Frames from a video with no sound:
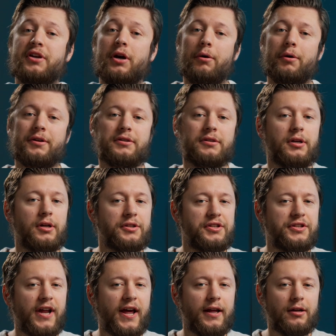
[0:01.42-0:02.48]
it going?
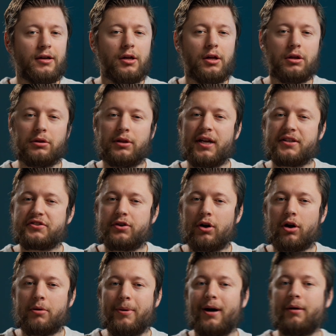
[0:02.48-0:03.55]
Today, let's
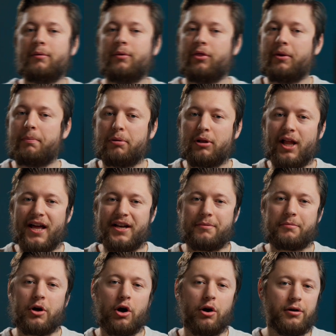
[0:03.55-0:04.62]
talk about the Platinum
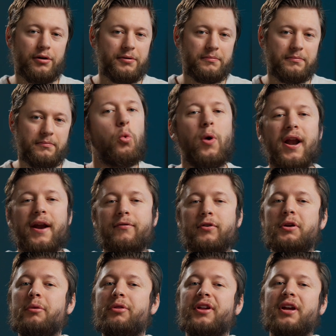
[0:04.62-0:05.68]
Card. Whenever
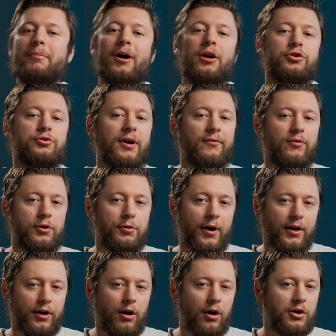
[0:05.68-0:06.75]
you think about travel
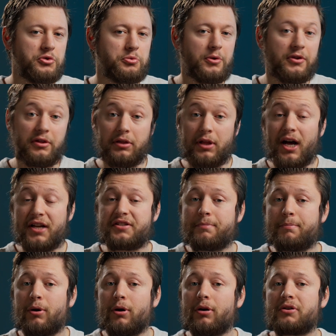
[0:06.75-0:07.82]
credit cards with lots of
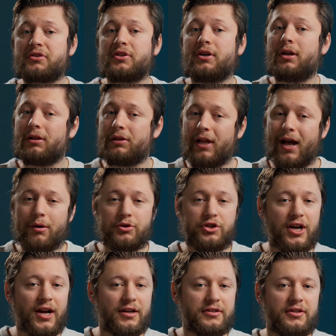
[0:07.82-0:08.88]
perks, lounge
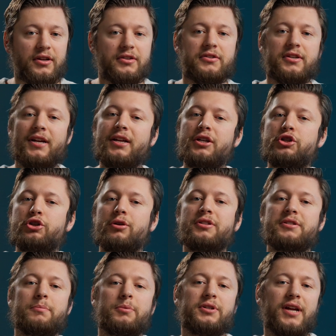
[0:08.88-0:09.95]
access, insurance
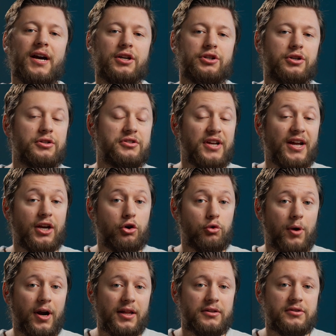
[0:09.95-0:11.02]
and protections, and
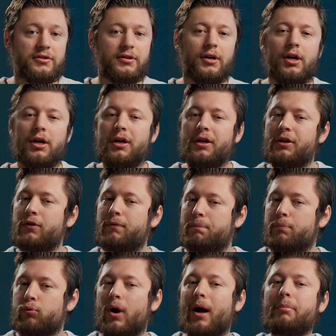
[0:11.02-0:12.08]
credits, you've
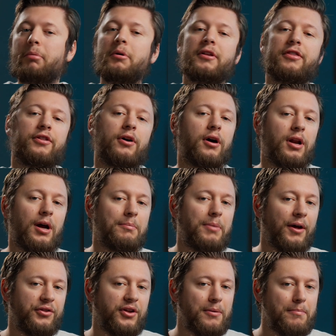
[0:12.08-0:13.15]
probably thought
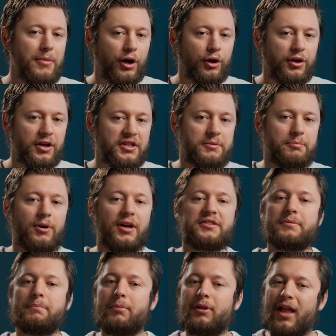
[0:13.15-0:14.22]
about the American
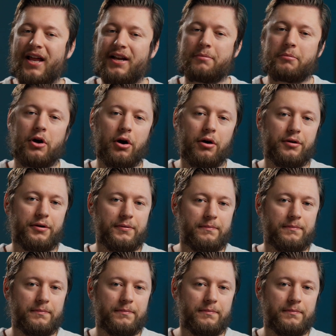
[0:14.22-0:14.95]
Express Platinum Card.